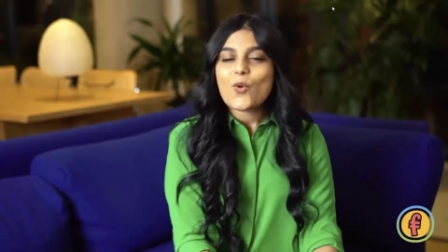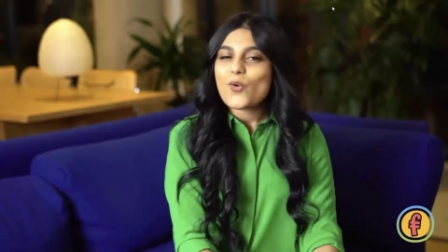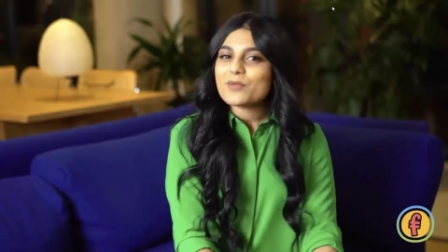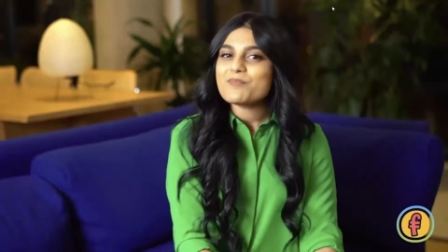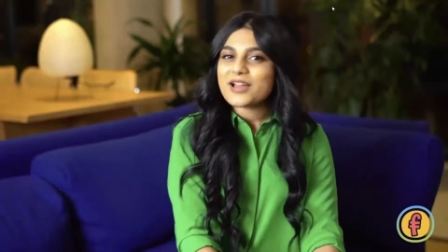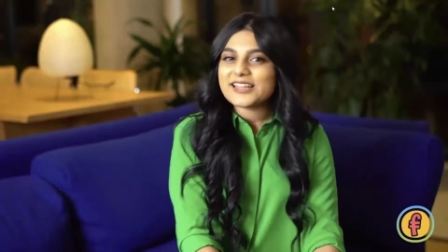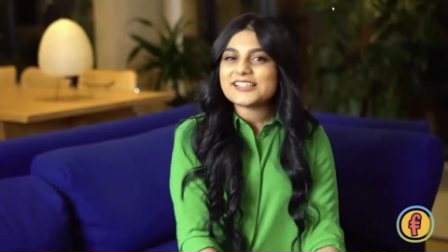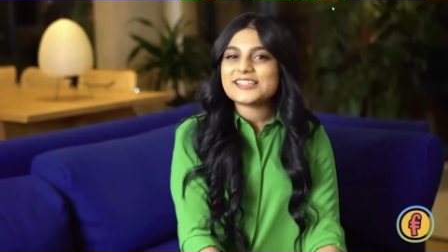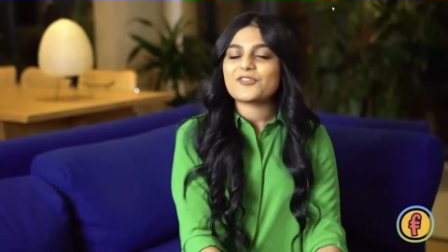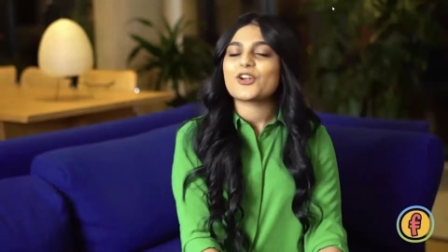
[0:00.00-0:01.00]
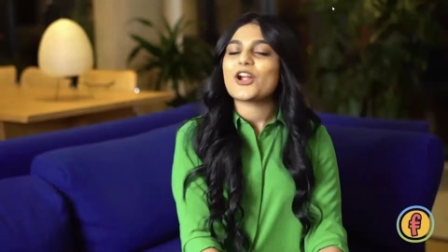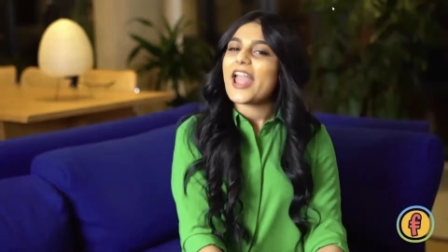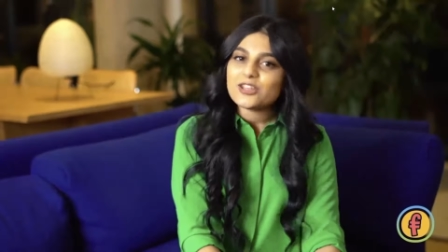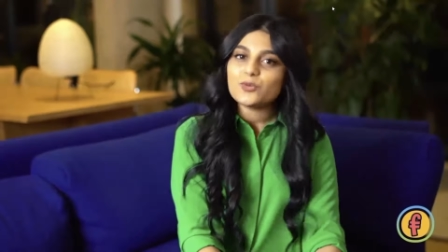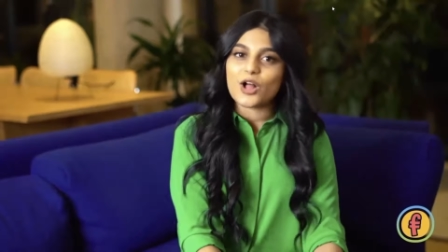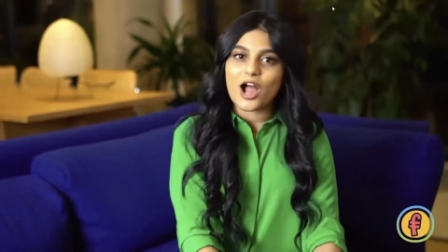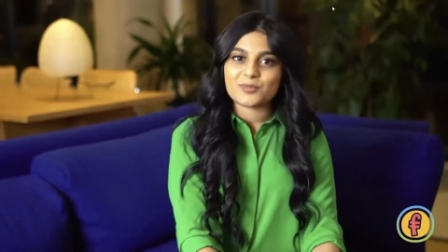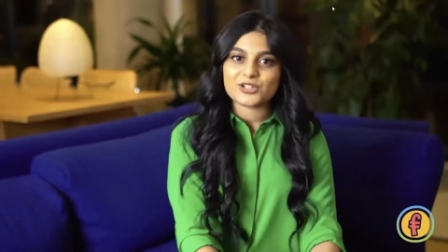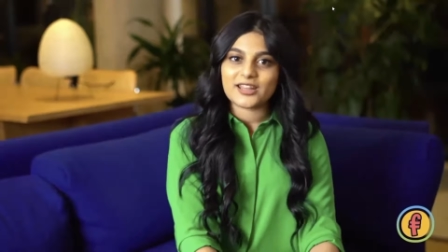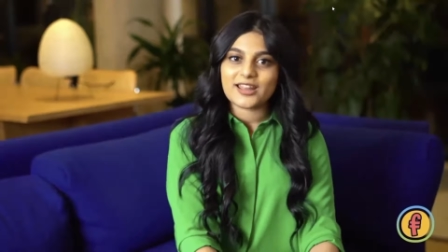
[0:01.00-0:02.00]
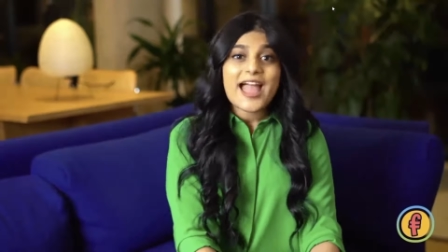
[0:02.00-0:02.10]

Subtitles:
or a money saver annual option.